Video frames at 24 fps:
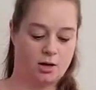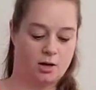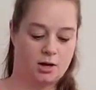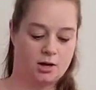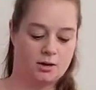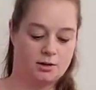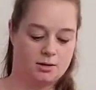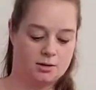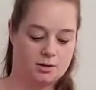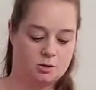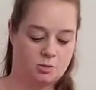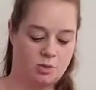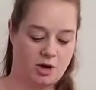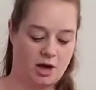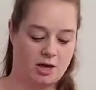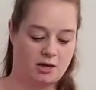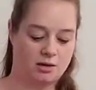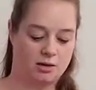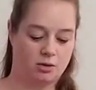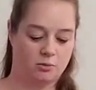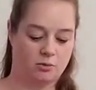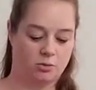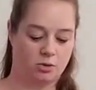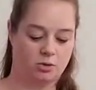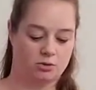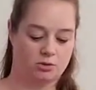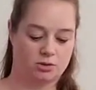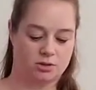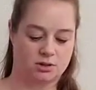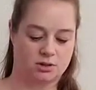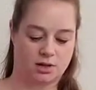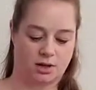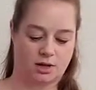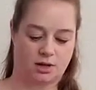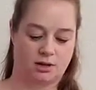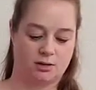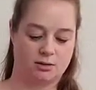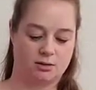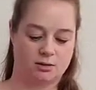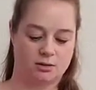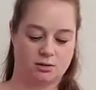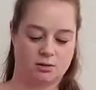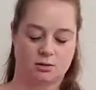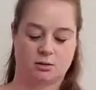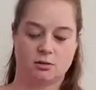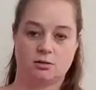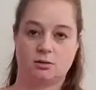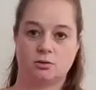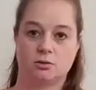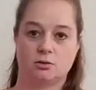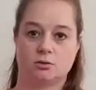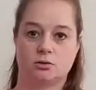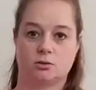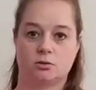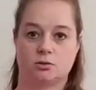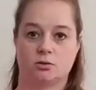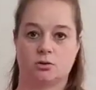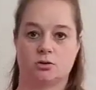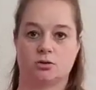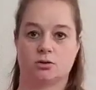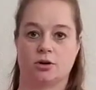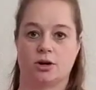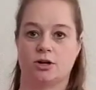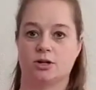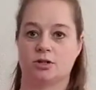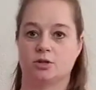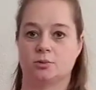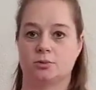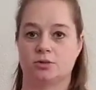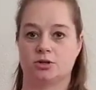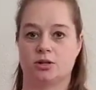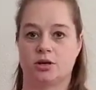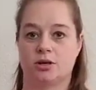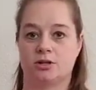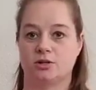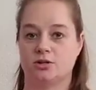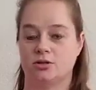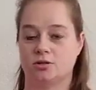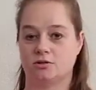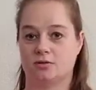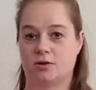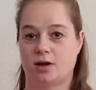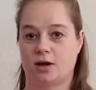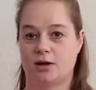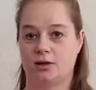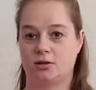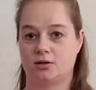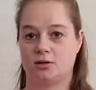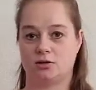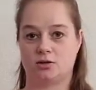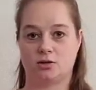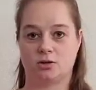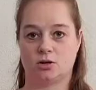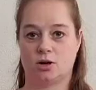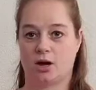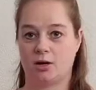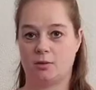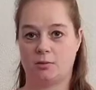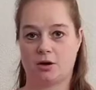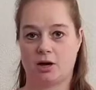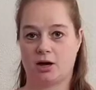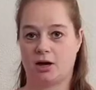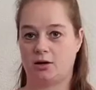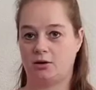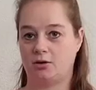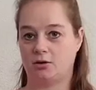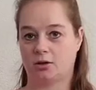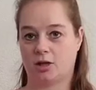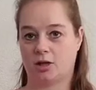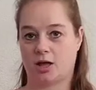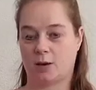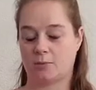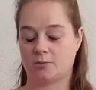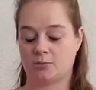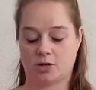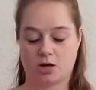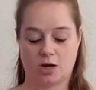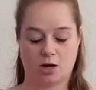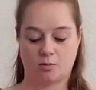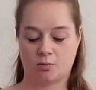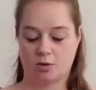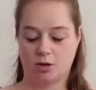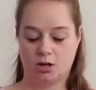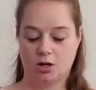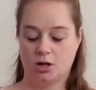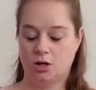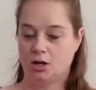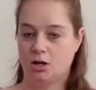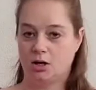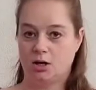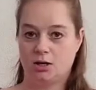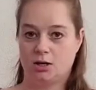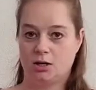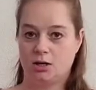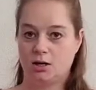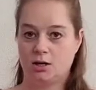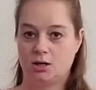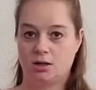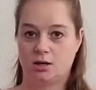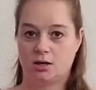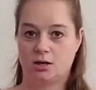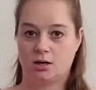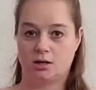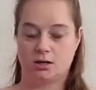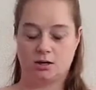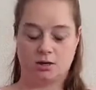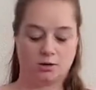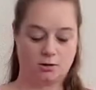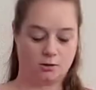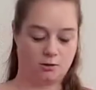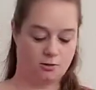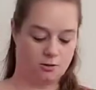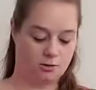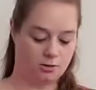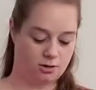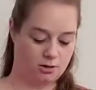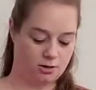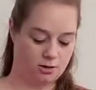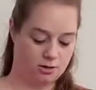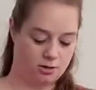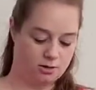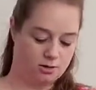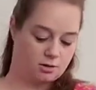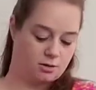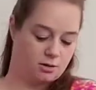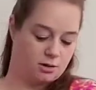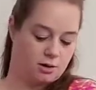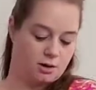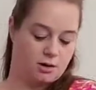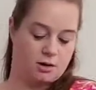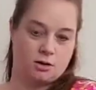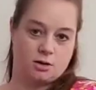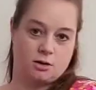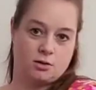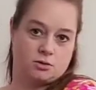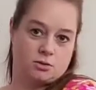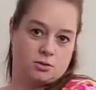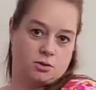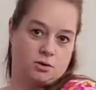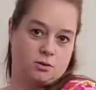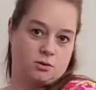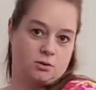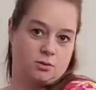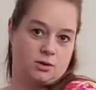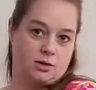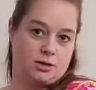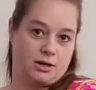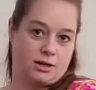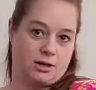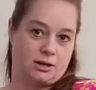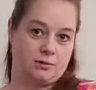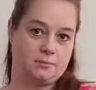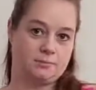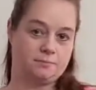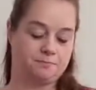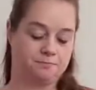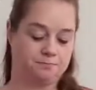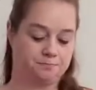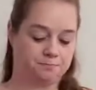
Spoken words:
and it's padded on both sides, so it's great to protect your device, your iPad, your laptop, anything in here, and it goes all the way down.